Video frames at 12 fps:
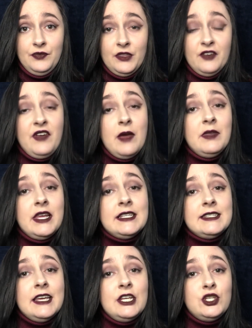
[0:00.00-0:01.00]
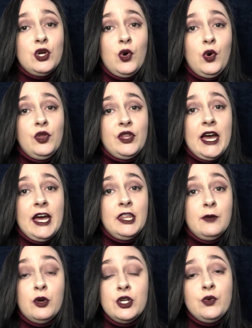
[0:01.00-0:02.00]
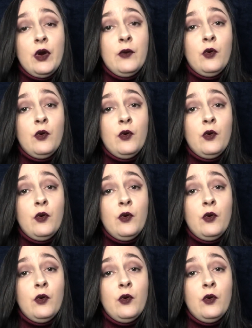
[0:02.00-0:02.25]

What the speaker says: The family is then told that the mortuary